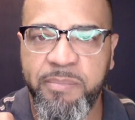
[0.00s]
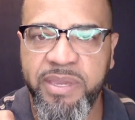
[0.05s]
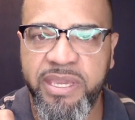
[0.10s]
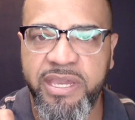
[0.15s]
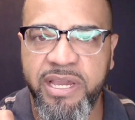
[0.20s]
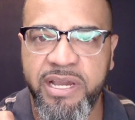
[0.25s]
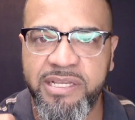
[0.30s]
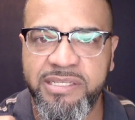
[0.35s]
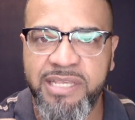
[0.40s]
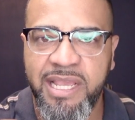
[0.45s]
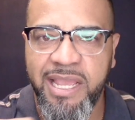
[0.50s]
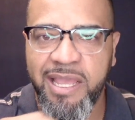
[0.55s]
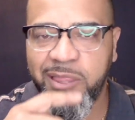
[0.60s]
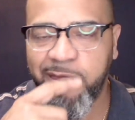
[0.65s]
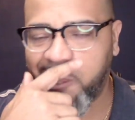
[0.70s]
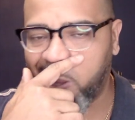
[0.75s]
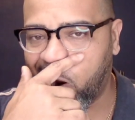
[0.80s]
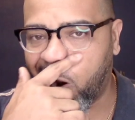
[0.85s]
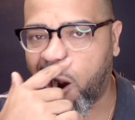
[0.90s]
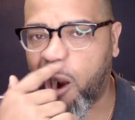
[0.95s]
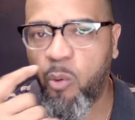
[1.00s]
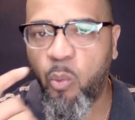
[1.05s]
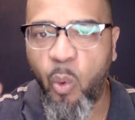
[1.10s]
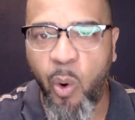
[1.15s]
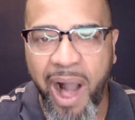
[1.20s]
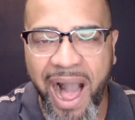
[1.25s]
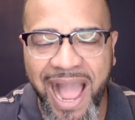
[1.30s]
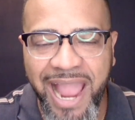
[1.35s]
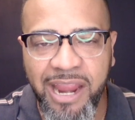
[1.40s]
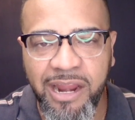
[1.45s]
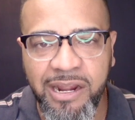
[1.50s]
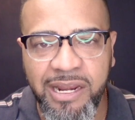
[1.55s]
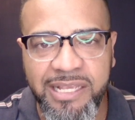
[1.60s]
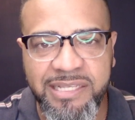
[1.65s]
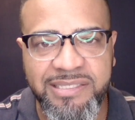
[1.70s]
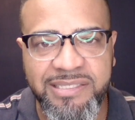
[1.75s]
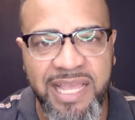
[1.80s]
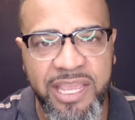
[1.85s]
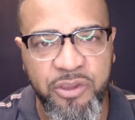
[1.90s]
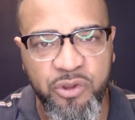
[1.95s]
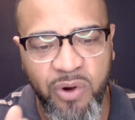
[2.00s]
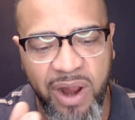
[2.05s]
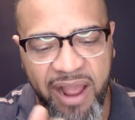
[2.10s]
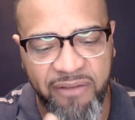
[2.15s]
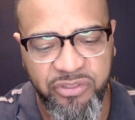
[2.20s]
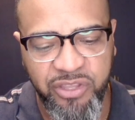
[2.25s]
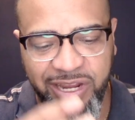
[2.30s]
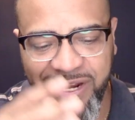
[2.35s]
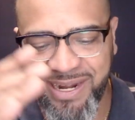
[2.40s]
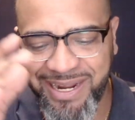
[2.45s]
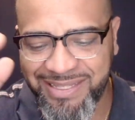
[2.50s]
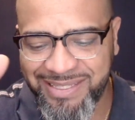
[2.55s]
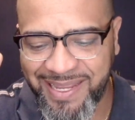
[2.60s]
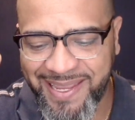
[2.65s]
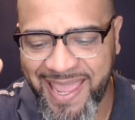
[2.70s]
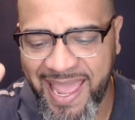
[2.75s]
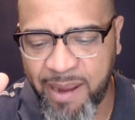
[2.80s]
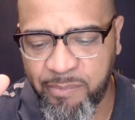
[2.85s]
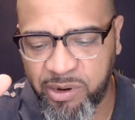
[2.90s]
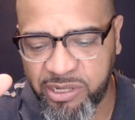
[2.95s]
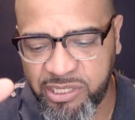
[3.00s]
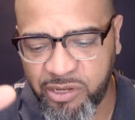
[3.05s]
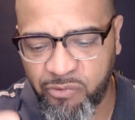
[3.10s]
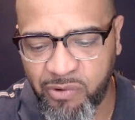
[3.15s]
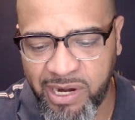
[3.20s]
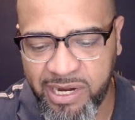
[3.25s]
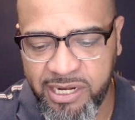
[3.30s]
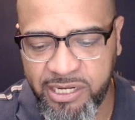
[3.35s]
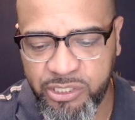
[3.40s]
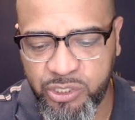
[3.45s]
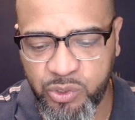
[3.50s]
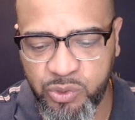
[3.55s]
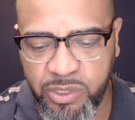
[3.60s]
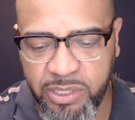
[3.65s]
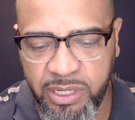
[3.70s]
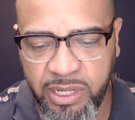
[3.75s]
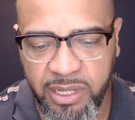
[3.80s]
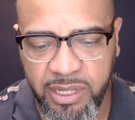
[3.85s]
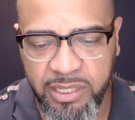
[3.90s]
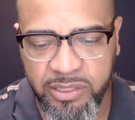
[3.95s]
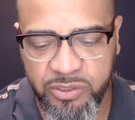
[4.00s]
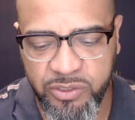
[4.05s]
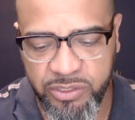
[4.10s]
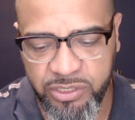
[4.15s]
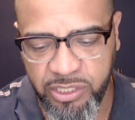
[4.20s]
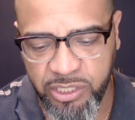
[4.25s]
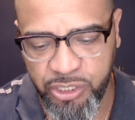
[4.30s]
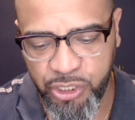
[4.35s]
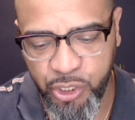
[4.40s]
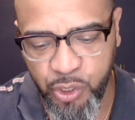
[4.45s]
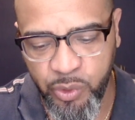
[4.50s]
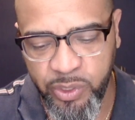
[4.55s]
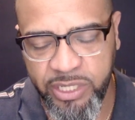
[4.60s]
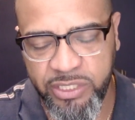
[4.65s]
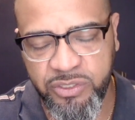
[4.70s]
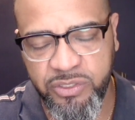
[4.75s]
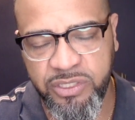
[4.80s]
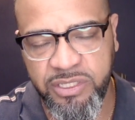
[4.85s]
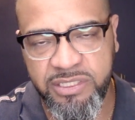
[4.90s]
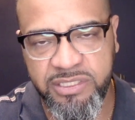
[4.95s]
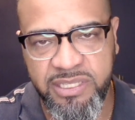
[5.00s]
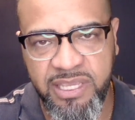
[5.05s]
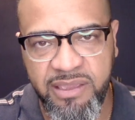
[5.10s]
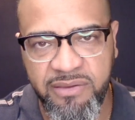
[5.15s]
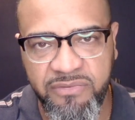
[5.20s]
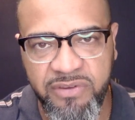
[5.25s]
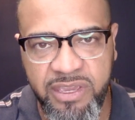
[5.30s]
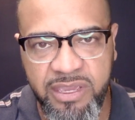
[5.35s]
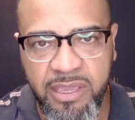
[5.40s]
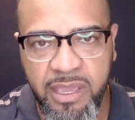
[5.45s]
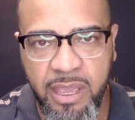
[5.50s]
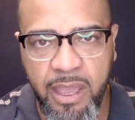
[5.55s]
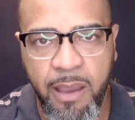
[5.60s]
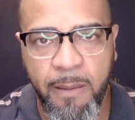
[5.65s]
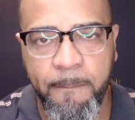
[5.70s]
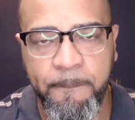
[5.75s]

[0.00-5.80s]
because they are wireless, that you don't have to connect the camera directly to the unit, to the TV,